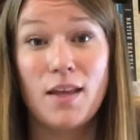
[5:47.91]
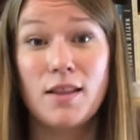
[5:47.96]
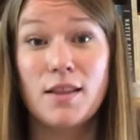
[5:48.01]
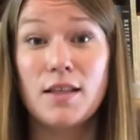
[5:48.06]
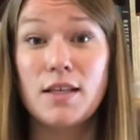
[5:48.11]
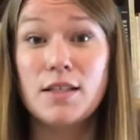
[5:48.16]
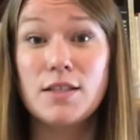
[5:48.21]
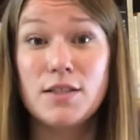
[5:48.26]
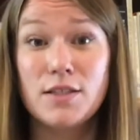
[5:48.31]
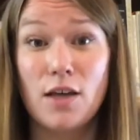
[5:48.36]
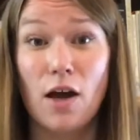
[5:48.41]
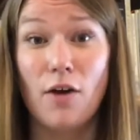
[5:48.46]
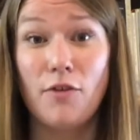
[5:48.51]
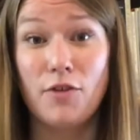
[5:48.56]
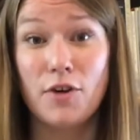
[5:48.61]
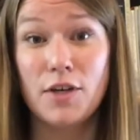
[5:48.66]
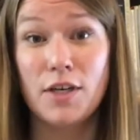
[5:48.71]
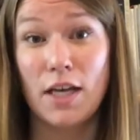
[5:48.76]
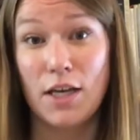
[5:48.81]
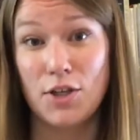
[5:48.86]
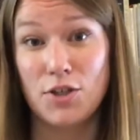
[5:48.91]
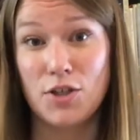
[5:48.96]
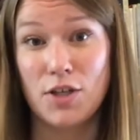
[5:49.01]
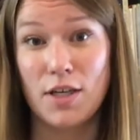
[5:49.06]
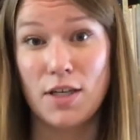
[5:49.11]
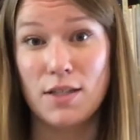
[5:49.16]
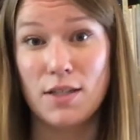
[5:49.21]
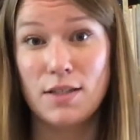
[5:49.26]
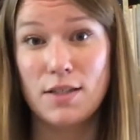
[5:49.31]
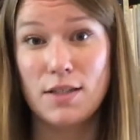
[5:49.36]
These sovereign
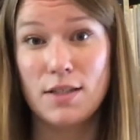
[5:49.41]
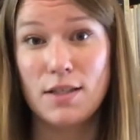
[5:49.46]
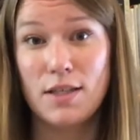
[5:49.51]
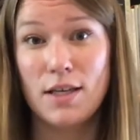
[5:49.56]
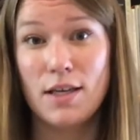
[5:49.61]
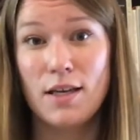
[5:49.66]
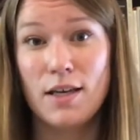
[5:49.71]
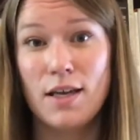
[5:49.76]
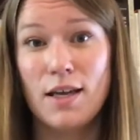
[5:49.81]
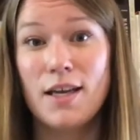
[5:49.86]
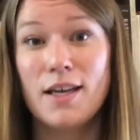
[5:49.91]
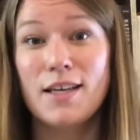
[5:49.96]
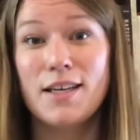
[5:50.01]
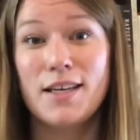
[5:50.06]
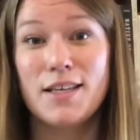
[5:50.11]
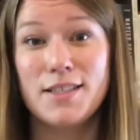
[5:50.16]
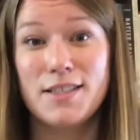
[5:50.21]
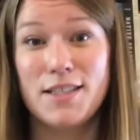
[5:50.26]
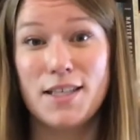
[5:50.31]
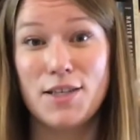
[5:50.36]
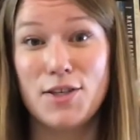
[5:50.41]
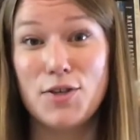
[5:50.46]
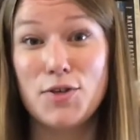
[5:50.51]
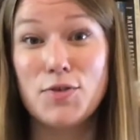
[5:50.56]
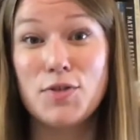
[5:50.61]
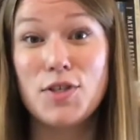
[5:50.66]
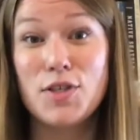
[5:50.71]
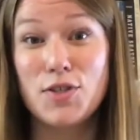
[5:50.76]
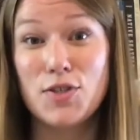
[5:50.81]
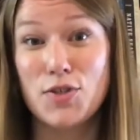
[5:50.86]
nations continue
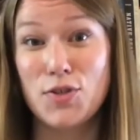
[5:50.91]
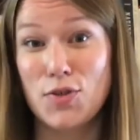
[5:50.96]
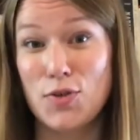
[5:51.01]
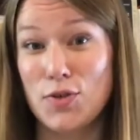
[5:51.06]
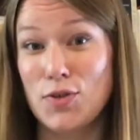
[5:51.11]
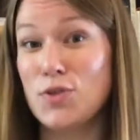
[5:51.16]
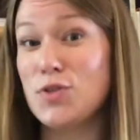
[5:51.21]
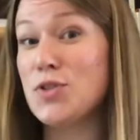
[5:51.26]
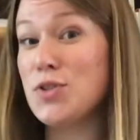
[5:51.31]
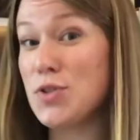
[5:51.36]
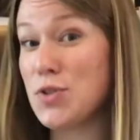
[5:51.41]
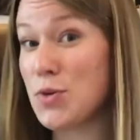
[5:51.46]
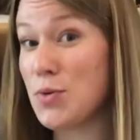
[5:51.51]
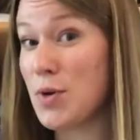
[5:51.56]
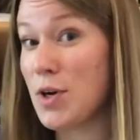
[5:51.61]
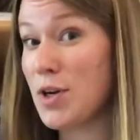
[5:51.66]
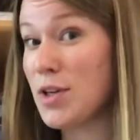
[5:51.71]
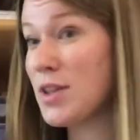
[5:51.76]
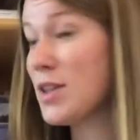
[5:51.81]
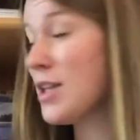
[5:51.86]
to steward